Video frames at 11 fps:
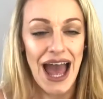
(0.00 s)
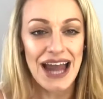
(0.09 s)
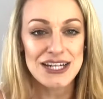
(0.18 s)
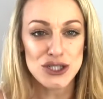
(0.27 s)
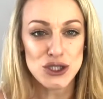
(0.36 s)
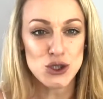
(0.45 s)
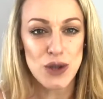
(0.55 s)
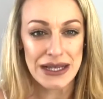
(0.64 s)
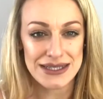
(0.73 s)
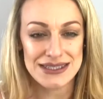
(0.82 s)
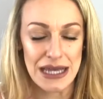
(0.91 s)
And it just
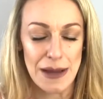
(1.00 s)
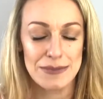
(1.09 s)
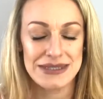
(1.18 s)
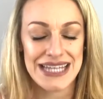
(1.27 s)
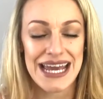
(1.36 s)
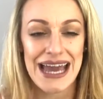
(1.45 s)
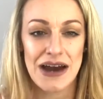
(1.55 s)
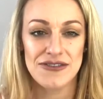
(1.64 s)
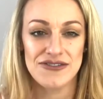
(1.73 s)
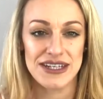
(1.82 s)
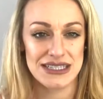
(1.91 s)
dresses up day
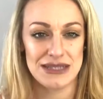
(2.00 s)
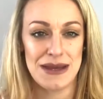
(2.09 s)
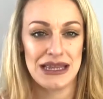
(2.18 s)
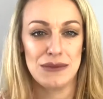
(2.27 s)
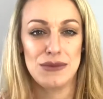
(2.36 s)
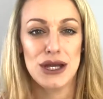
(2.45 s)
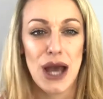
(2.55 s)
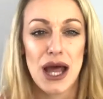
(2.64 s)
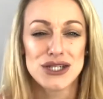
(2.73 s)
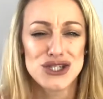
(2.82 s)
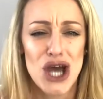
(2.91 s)
outfits to make them look
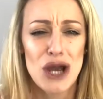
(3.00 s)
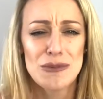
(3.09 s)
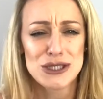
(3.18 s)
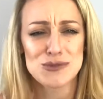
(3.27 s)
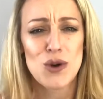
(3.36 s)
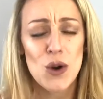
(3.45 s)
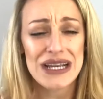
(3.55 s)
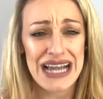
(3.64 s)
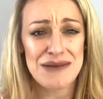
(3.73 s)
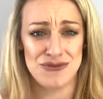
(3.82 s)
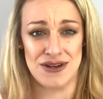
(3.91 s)
so much more
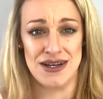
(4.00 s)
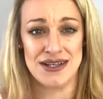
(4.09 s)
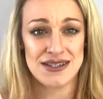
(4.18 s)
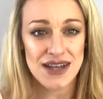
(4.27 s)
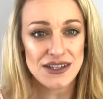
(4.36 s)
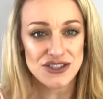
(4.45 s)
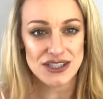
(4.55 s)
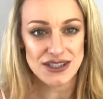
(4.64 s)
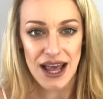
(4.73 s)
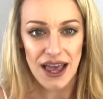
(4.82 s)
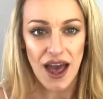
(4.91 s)
glamorous than
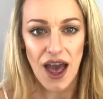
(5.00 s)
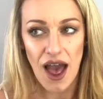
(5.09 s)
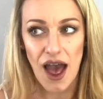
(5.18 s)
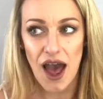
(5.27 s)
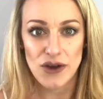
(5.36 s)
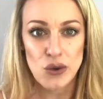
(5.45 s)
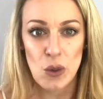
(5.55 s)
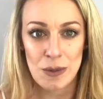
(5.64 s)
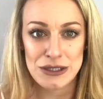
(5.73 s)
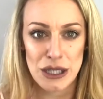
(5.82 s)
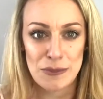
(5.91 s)
just like a
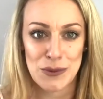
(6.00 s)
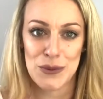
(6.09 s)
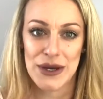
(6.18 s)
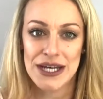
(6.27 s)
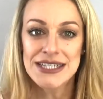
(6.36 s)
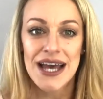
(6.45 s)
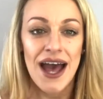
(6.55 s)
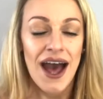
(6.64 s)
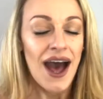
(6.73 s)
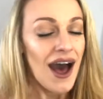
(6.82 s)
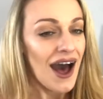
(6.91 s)
normal jumper would.
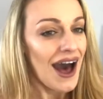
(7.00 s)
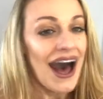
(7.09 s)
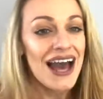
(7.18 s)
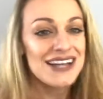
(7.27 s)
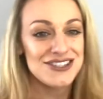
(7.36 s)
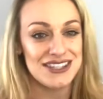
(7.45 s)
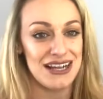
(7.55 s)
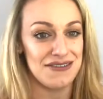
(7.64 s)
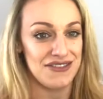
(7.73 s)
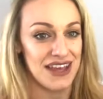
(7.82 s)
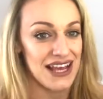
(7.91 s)
I just
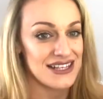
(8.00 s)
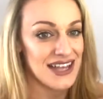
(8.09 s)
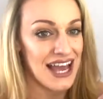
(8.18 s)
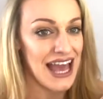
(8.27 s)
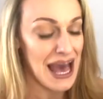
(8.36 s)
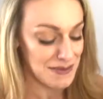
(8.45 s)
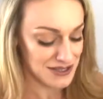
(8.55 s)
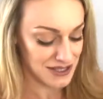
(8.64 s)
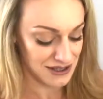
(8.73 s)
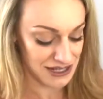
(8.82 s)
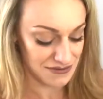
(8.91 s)
love this. I
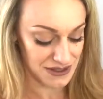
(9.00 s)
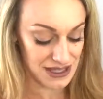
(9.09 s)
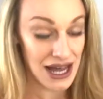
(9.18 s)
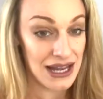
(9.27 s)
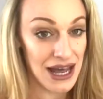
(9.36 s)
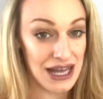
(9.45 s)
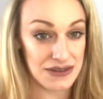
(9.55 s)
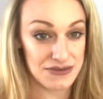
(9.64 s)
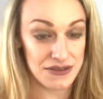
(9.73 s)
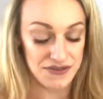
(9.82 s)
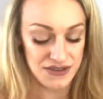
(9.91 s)
absolutely love the color. I
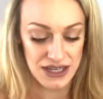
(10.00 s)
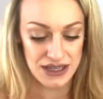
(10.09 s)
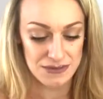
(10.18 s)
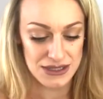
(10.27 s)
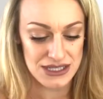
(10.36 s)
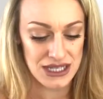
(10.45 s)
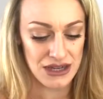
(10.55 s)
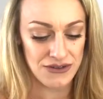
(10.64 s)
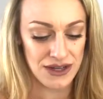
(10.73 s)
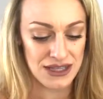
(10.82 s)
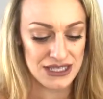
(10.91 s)
love the feel, the
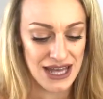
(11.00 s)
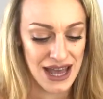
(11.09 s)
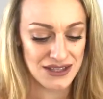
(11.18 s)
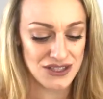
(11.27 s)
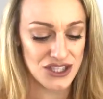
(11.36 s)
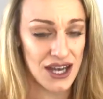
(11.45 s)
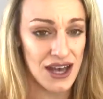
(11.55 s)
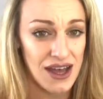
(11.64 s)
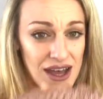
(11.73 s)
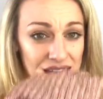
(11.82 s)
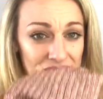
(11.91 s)
material, the texture.